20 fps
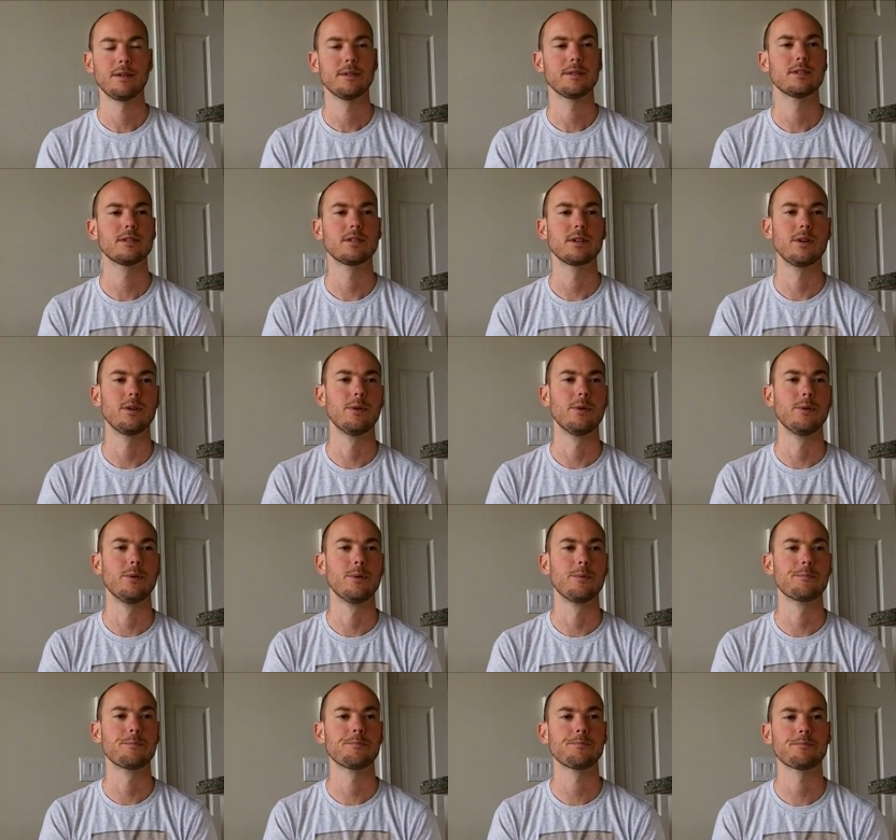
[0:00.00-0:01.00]

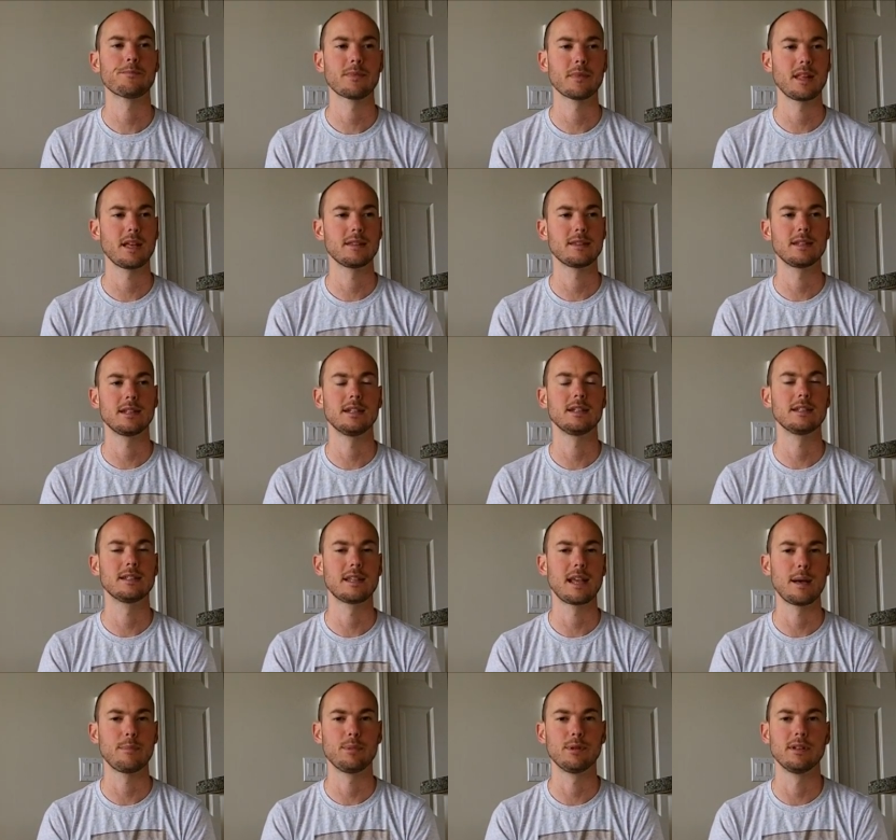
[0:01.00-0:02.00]
So that's an
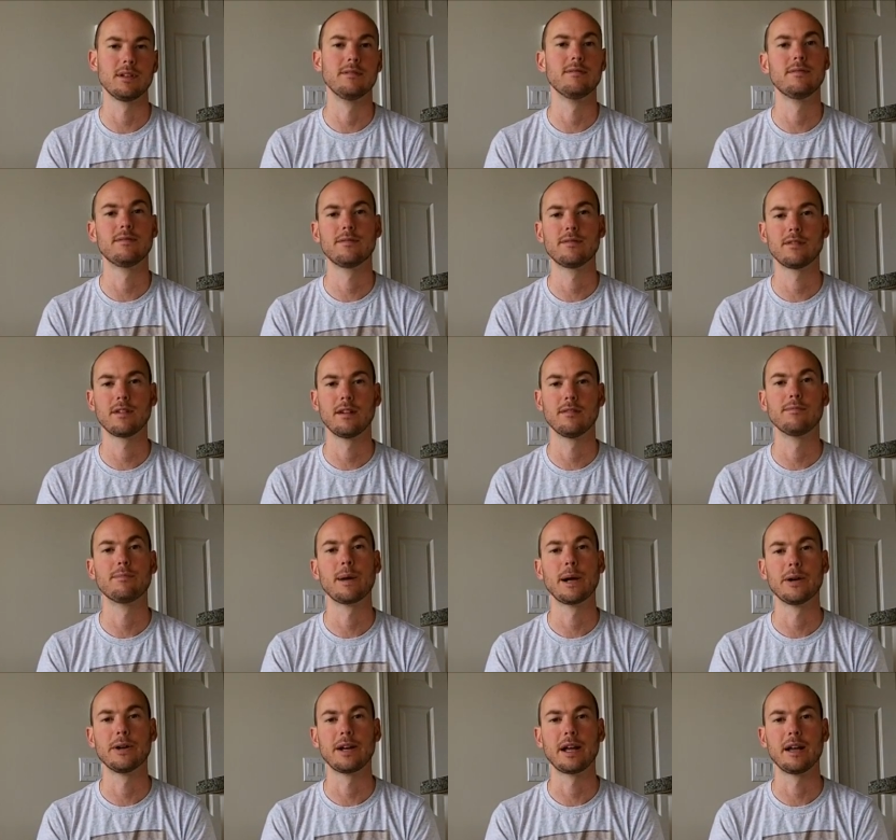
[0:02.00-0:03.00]
example of
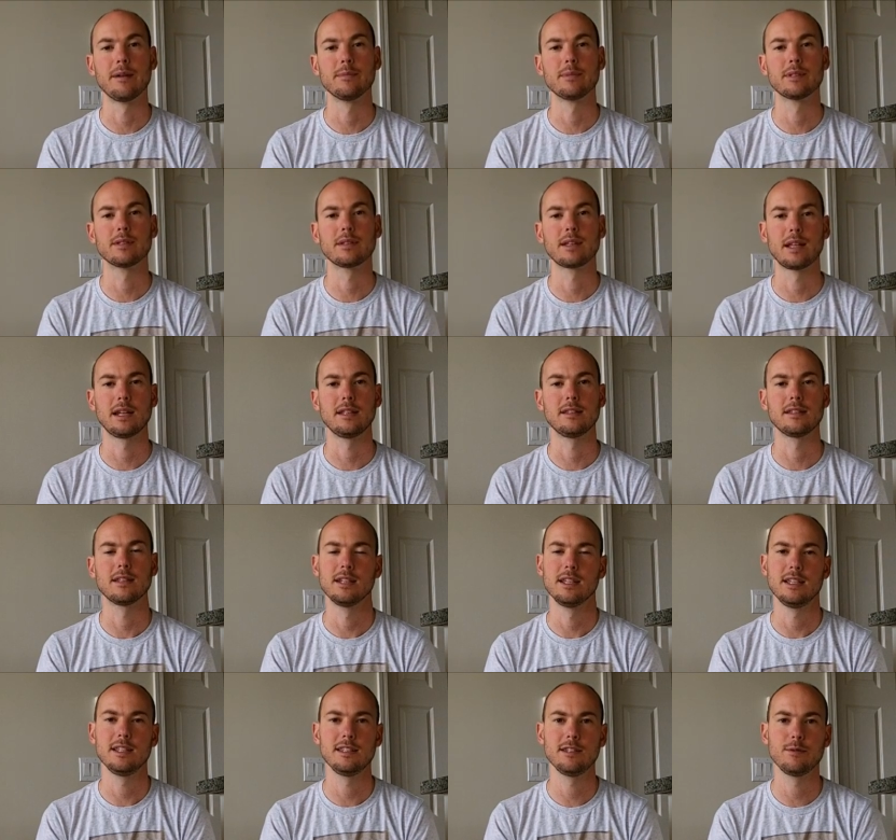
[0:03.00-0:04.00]
paradigms, and it's
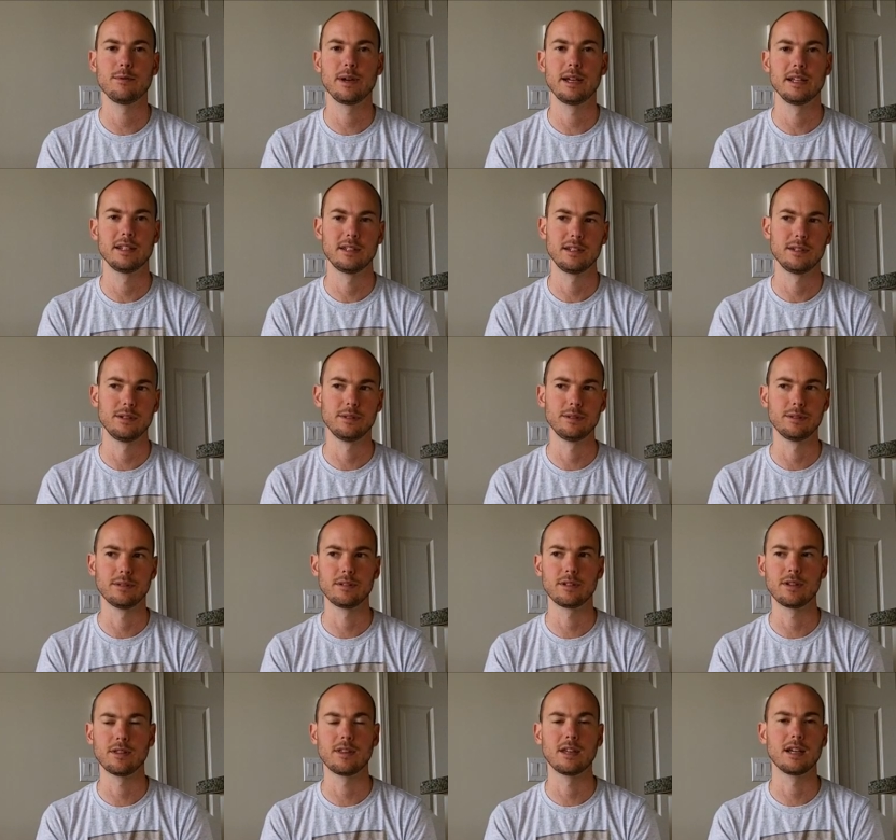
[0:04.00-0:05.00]
an easy way
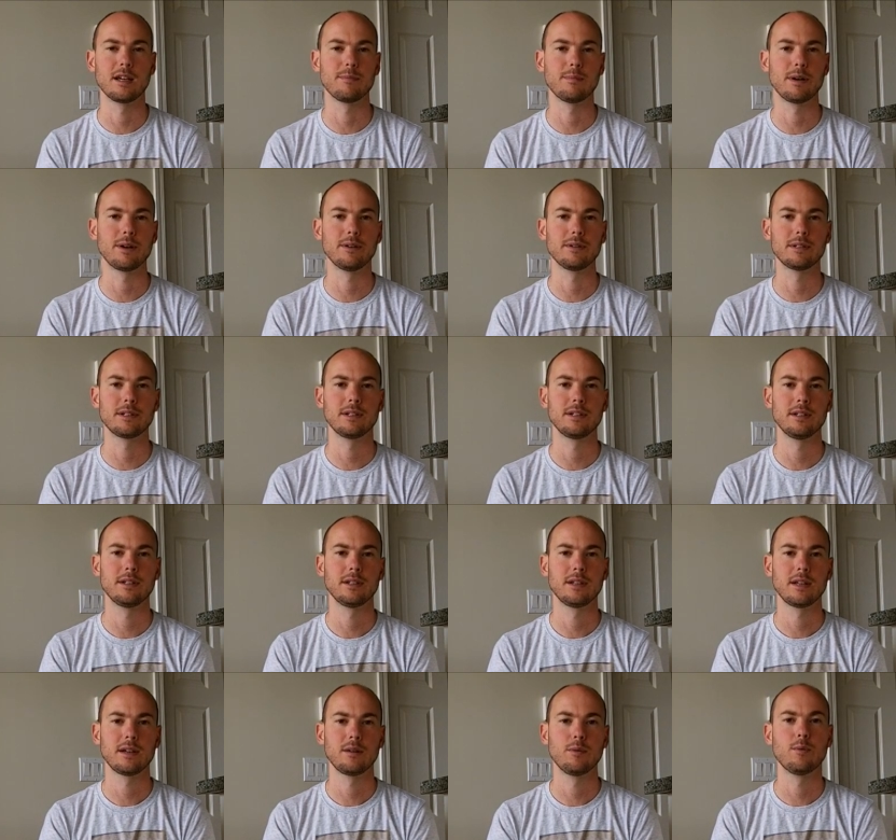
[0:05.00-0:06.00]
to think about
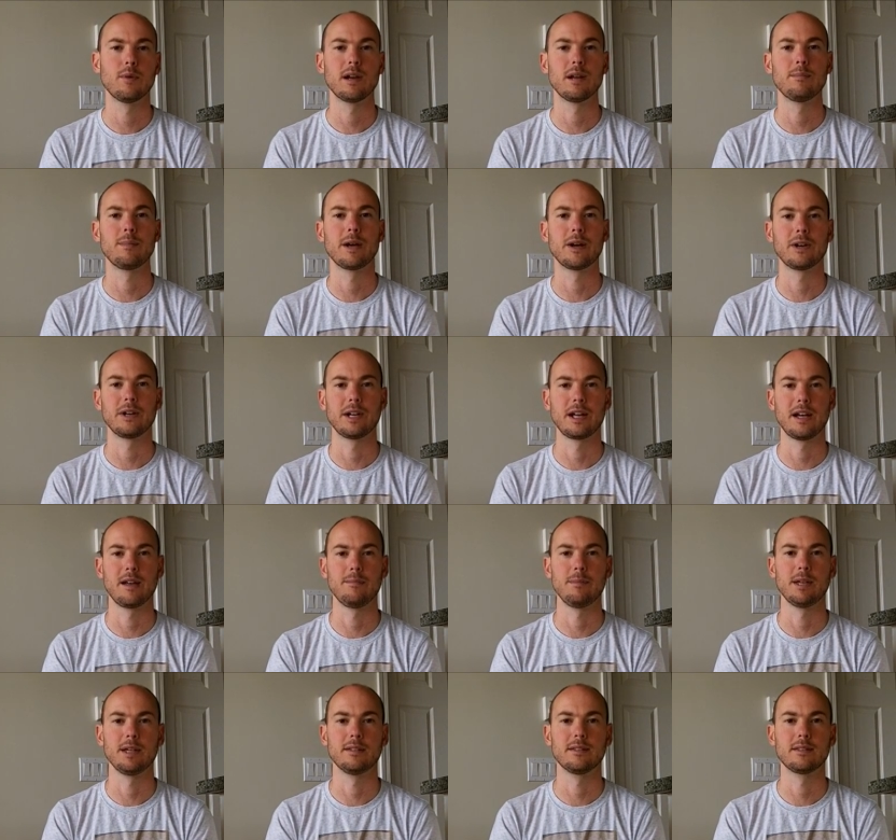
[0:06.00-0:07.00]
what a
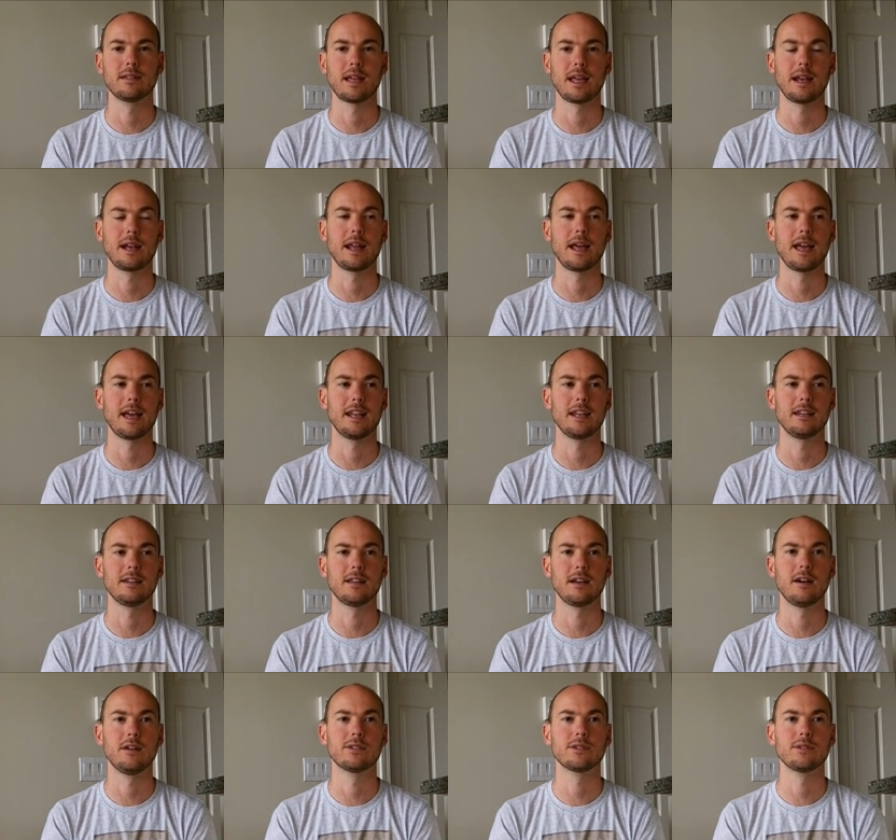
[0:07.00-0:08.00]
paradigm is, and
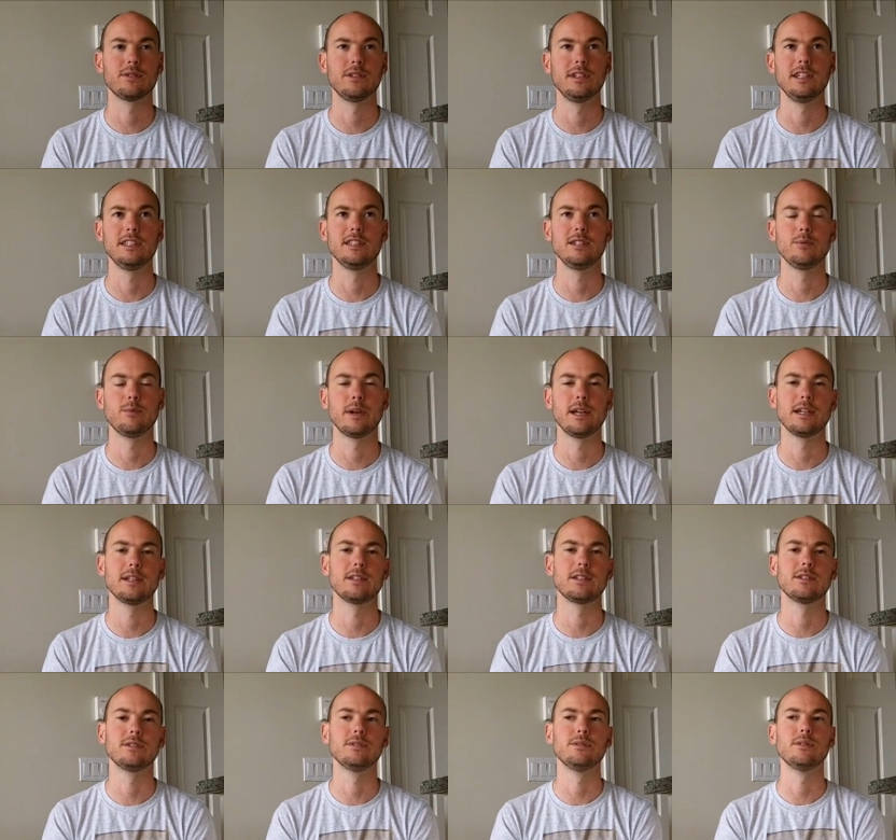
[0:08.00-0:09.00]
also an easy way
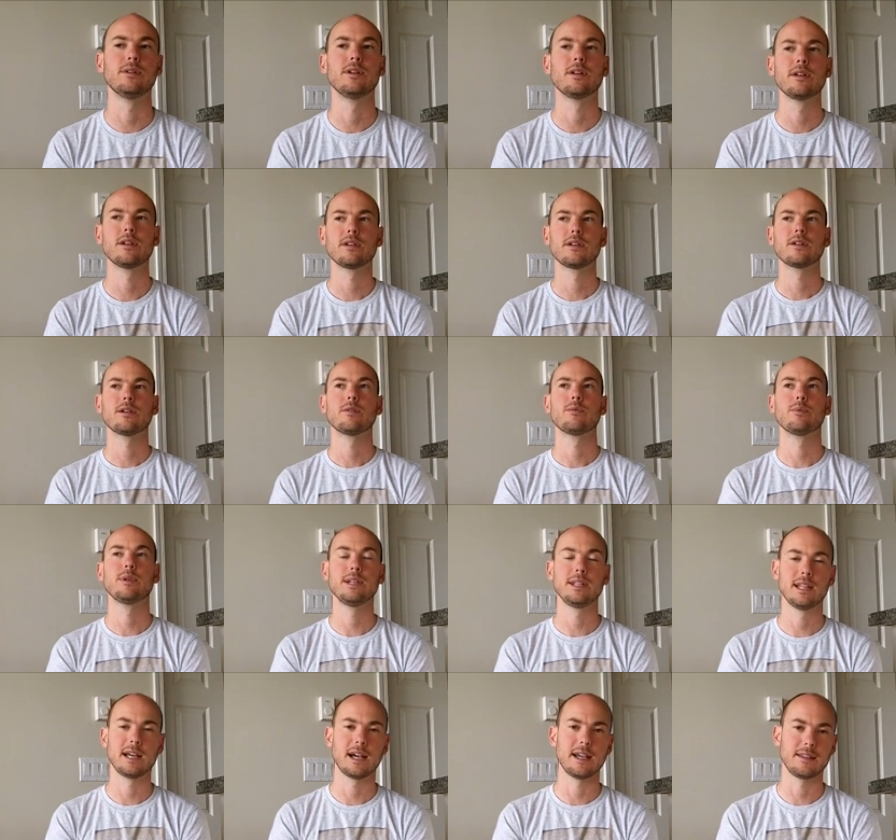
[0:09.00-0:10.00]
to
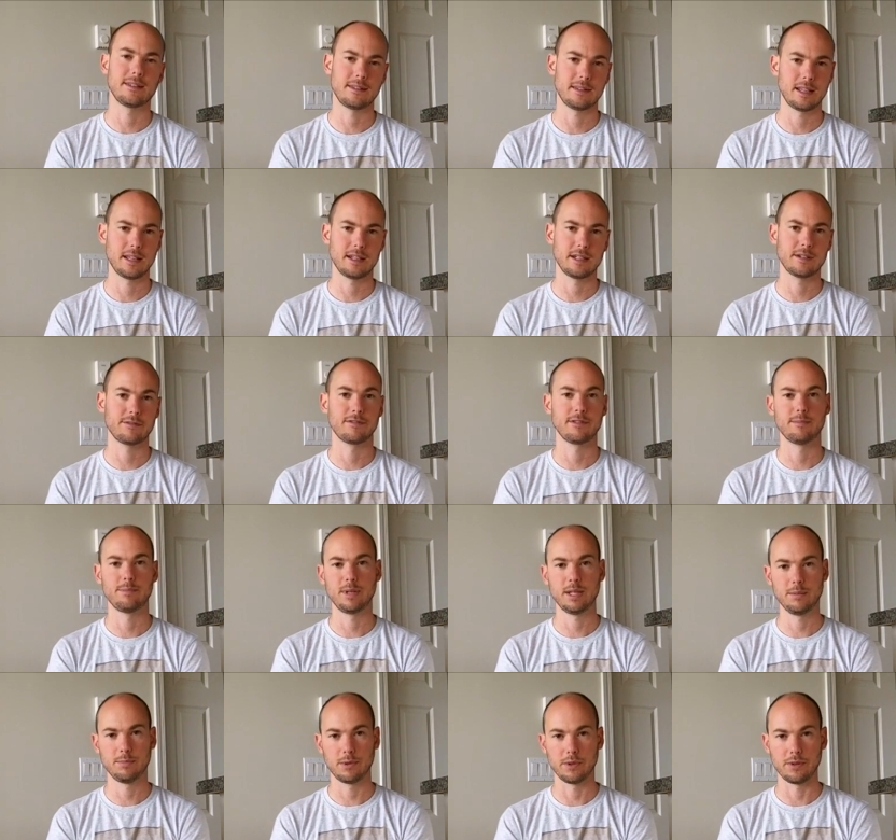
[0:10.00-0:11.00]
realize that different
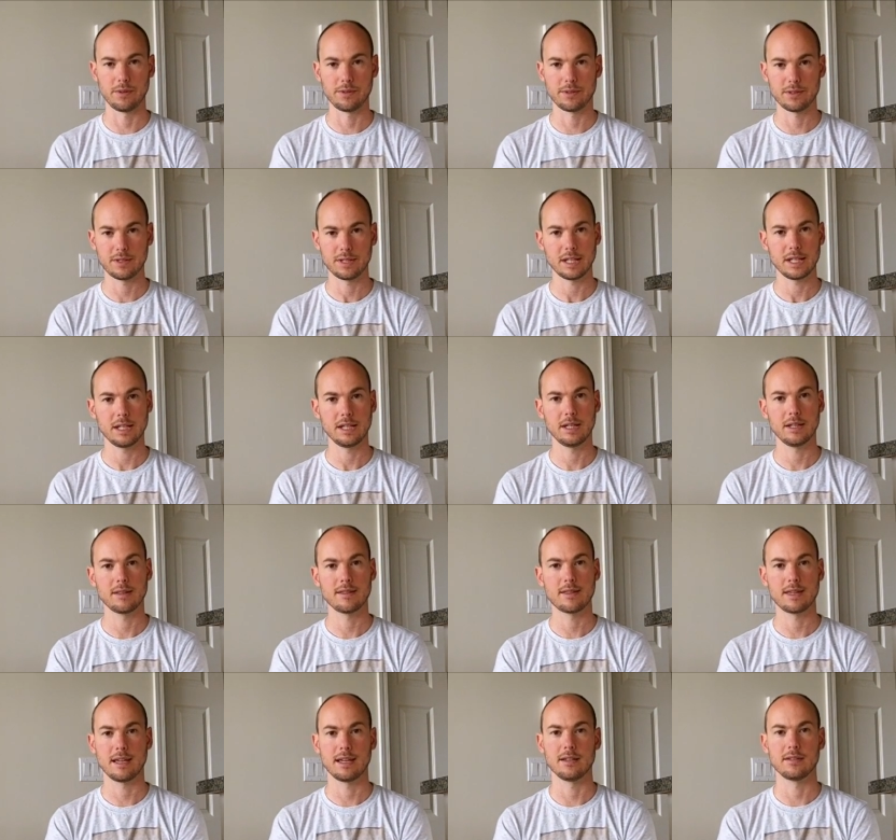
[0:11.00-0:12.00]
people see
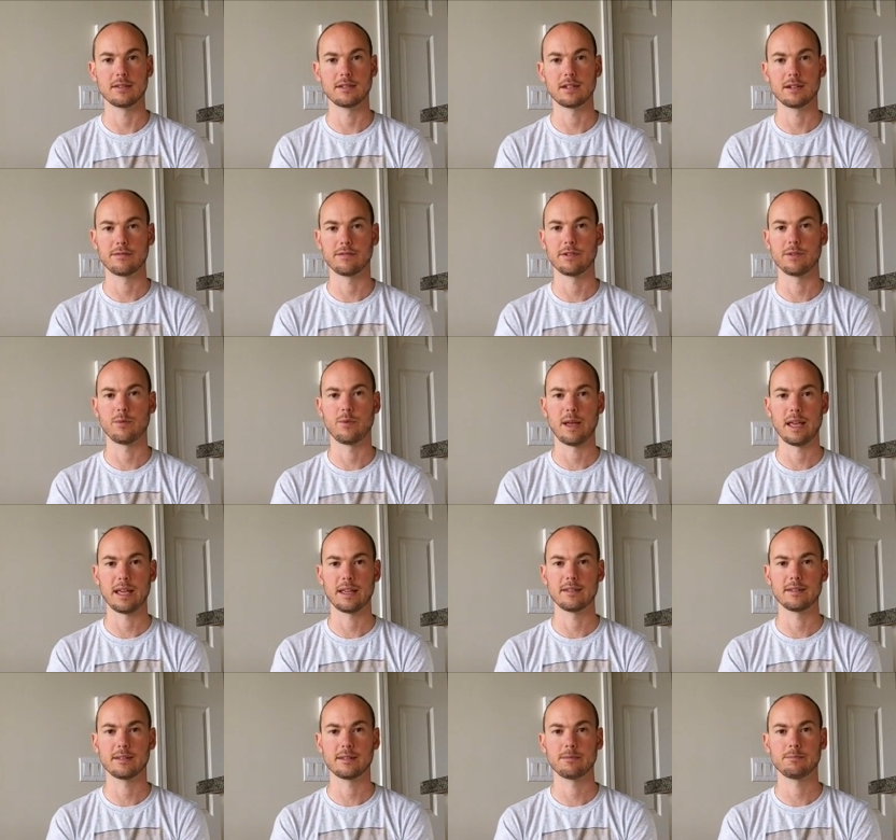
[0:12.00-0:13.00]
things different
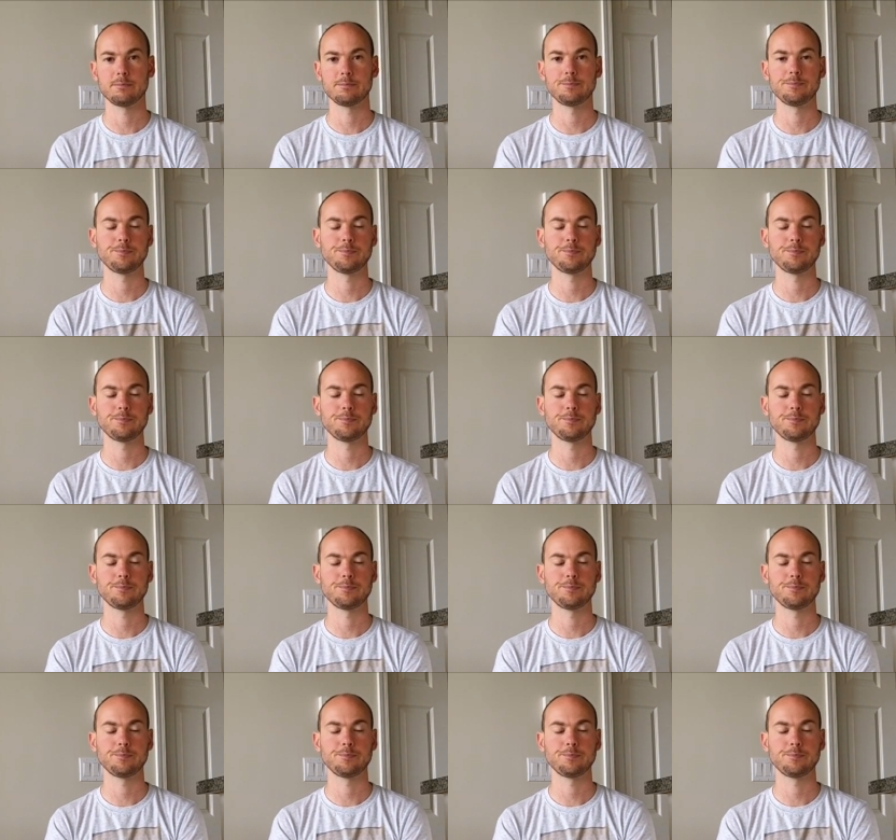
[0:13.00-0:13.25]
ways.